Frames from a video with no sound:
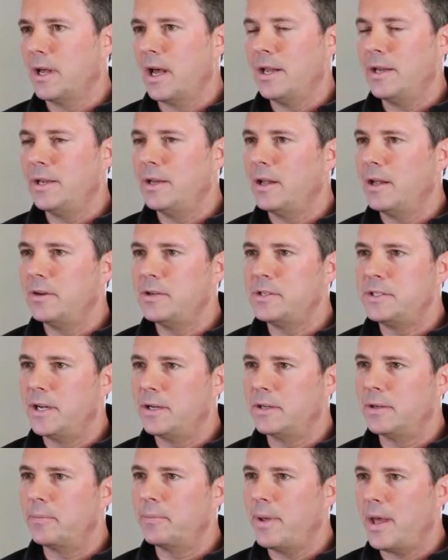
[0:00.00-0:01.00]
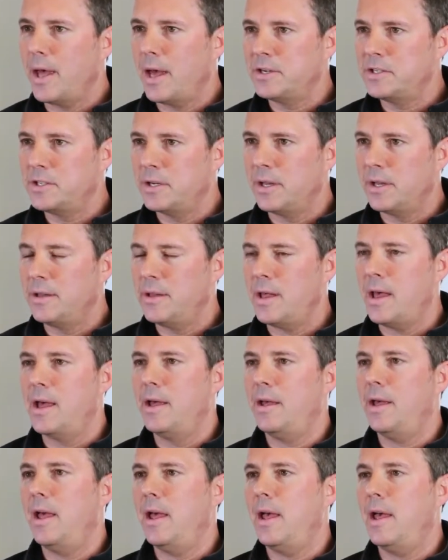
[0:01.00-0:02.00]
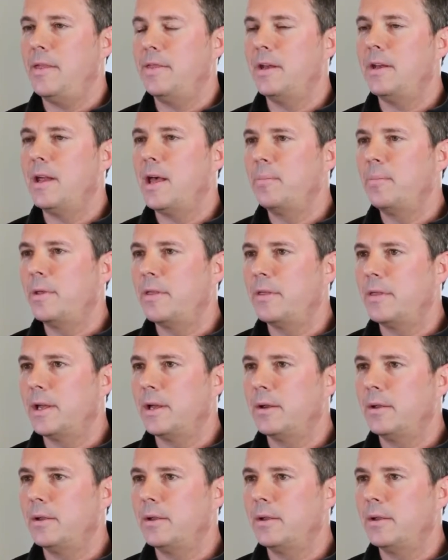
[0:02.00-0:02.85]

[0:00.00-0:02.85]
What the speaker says: I didn't understand compassion and then empathy.